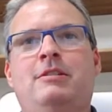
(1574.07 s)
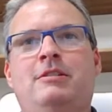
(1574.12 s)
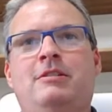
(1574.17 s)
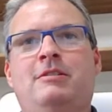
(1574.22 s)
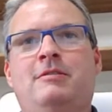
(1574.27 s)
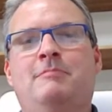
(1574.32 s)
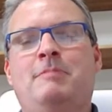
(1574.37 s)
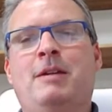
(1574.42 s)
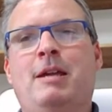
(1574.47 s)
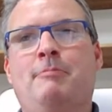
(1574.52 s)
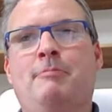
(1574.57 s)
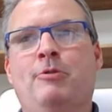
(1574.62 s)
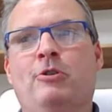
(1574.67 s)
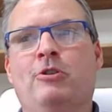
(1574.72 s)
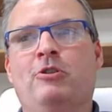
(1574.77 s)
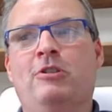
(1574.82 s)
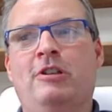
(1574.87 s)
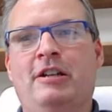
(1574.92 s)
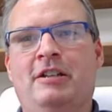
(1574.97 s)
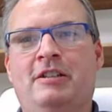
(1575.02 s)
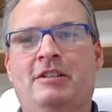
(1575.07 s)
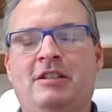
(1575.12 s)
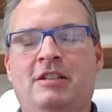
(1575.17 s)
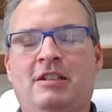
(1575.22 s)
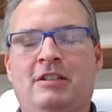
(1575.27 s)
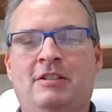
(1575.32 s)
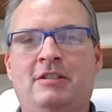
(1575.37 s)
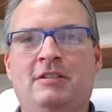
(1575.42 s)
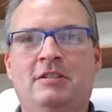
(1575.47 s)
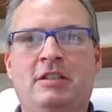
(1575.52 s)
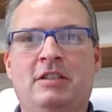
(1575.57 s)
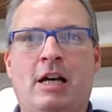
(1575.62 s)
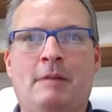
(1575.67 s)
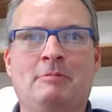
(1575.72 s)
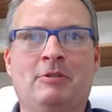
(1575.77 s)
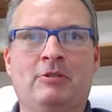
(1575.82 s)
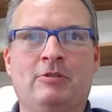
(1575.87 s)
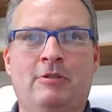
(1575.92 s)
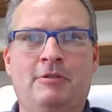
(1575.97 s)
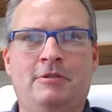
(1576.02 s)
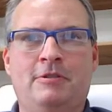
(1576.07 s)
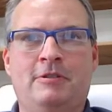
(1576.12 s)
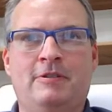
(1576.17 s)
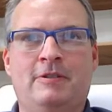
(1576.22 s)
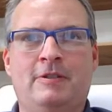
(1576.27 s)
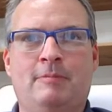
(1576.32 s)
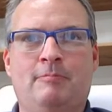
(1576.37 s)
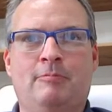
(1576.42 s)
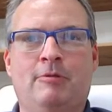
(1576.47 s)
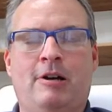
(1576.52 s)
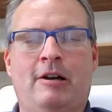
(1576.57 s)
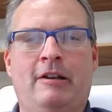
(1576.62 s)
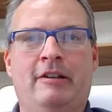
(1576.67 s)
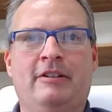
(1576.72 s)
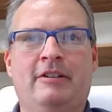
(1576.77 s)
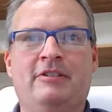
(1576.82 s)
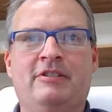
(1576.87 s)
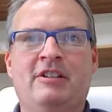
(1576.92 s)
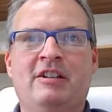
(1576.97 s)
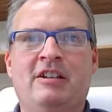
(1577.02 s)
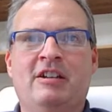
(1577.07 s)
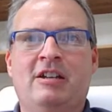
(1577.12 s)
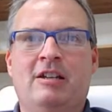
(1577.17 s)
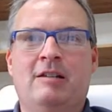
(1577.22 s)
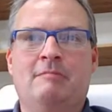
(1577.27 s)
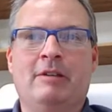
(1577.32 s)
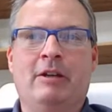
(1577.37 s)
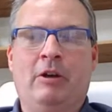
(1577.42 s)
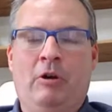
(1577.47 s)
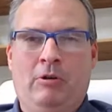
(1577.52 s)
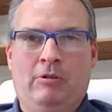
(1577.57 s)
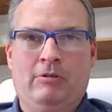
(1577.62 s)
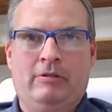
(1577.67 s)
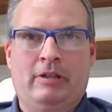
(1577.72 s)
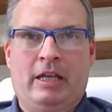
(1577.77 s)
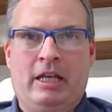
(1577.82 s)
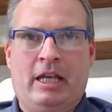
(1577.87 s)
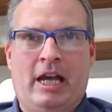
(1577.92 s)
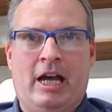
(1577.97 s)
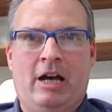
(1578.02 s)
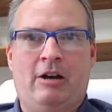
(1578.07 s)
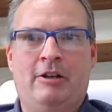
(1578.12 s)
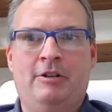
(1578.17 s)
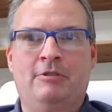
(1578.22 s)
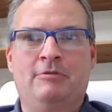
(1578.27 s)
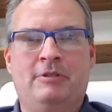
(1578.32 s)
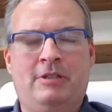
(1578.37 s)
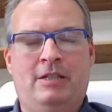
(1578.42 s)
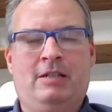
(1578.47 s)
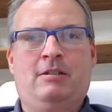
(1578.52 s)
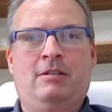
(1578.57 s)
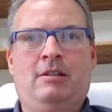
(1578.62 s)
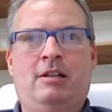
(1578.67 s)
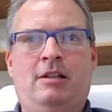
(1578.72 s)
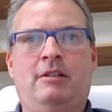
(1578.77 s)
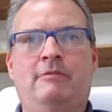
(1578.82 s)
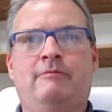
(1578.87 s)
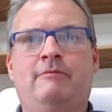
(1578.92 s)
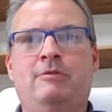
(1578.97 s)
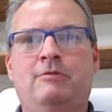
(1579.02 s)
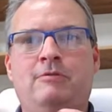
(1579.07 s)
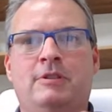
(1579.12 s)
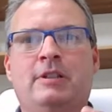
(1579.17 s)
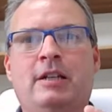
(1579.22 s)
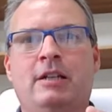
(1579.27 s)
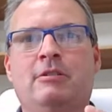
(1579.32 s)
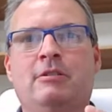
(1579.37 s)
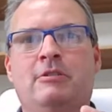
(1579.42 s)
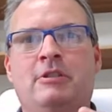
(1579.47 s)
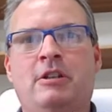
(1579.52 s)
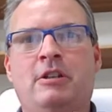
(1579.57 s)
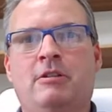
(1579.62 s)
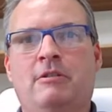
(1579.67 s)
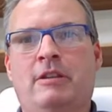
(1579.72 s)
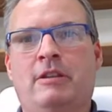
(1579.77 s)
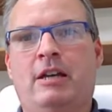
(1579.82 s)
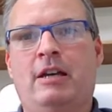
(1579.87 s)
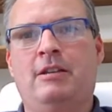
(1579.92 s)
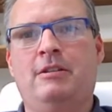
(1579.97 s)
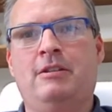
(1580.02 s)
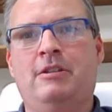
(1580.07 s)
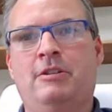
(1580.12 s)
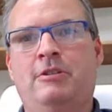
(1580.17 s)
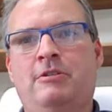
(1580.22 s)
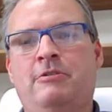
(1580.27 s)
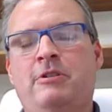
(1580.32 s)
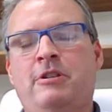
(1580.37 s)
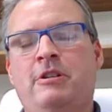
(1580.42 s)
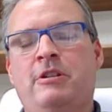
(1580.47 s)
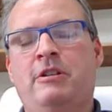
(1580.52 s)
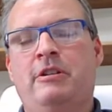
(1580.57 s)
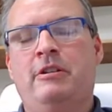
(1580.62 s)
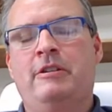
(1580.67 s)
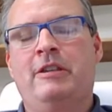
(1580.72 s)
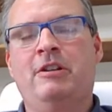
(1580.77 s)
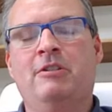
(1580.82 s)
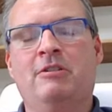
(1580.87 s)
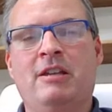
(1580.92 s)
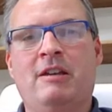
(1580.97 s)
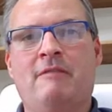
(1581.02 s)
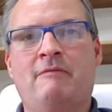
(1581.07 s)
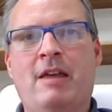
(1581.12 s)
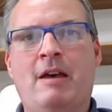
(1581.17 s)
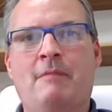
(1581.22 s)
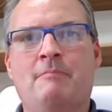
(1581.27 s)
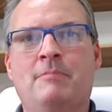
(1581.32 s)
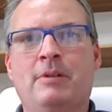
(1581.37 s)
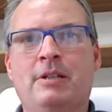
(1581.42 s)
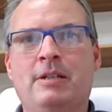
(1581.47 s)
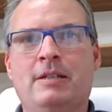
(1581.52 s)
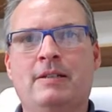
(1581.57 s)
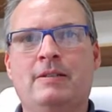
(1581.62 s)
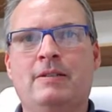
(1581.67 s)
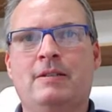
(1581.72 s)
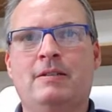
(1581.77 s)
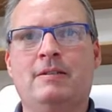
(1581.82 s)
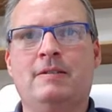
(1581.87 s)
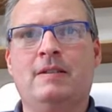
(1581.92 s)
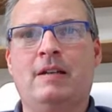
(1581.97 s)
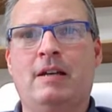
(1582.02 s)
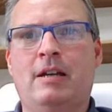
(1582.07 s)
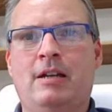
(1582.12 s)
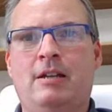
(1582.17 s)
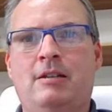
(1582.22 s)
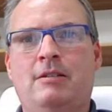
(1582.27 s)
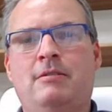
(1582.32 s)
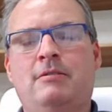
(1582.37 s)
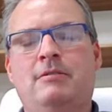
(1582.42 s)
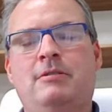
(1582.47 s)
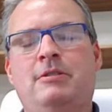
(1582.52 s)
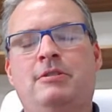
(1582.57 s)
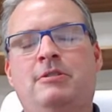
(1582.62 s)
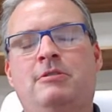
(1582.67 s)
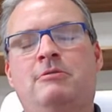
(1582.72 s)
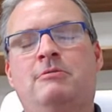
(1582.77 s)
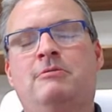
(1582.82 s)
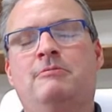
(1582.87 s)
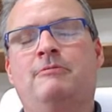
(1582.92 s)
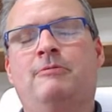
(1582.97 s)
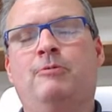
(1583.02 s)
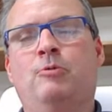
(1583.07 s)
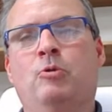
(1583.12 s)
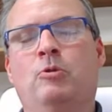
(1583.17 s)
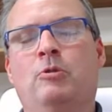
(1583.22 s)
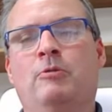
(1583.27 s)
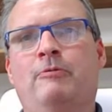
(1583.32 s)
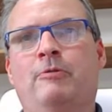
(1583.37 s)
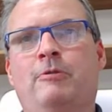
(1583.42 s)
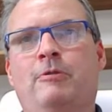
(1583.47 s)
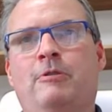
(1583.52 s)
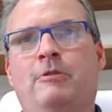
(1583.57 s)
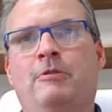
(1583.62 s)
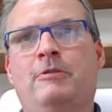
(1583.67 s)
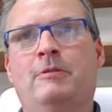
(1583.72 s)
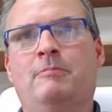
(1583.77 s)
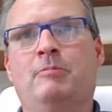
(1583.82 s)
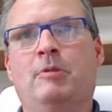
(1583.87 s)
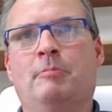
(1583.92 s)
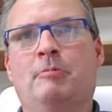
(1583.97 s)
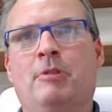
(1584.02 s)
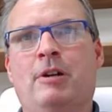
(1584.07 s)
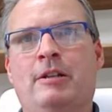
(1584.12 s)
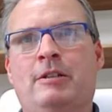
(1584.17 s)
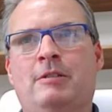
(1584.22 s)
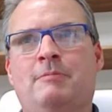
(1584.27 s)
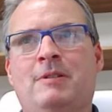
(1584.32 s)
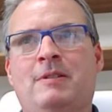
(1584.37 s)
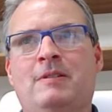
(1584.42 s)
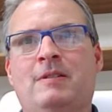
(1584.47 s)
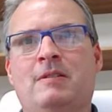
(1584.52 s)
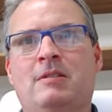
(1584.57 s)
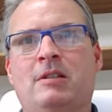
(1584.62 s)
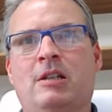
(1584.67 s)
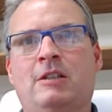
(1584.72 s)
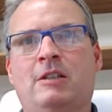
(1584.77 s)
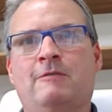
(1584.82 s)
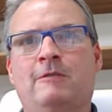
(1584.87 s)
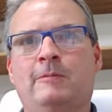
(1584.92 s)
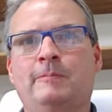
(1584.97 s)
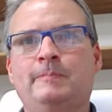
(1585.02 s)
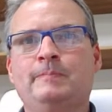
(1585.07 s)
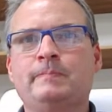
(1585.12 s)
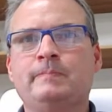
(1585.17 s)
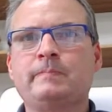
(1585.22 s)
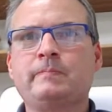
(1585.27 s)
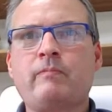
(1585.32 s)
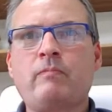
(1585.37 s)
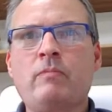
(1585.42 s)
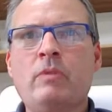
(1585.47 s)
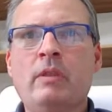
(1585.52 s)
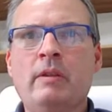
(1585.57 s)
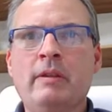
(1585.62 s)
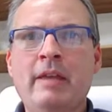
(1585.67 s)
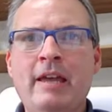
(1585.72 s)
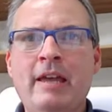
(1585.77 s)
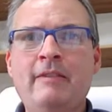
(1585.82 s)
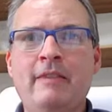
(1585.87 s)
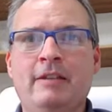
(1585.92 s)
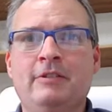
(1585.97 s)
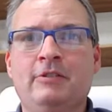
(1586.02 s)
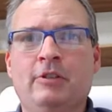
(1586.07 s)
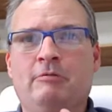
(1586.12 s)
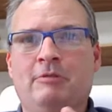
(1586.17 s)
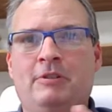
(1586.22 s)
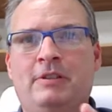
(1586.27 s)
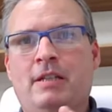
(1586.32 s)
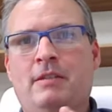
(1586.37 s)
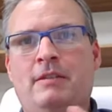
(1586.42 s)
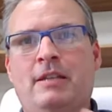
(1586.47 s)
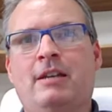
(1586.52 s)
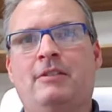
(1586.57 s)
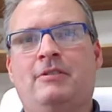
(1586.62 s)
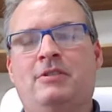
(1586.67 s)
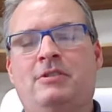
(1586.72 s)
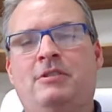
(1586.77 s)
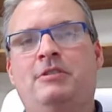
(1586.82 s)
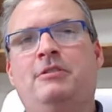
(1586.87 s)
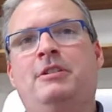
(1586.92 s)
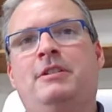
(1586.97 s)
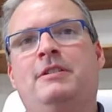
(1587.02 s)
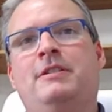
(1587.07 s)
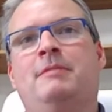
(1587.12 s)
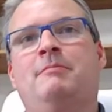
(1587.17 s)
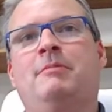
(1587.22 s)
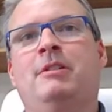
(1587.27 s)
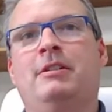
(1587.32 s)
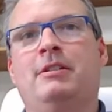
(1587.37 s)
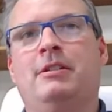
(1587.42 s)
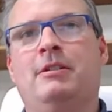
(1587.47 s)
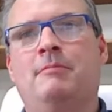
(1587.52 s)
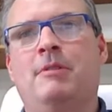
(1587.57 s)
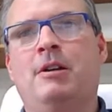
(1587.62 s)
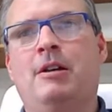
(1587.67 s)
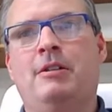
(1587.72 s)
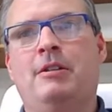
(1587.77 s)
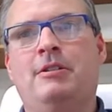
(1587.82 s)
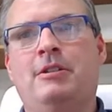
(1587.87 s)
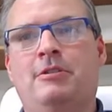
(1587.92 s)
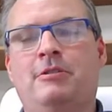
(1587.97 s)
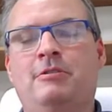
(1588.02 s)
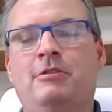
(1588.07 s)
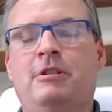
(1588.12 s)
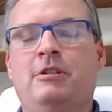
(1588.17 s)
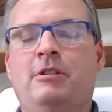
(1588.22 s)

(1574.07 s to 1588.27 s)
in pay-per-click to get to the top of search on some products. I'm like, holy cow, I don't think a lot of new sellers hear that, They don't have that money sitting aside, for their product to be successful. And they start with 10,000 units. I'm like, come on,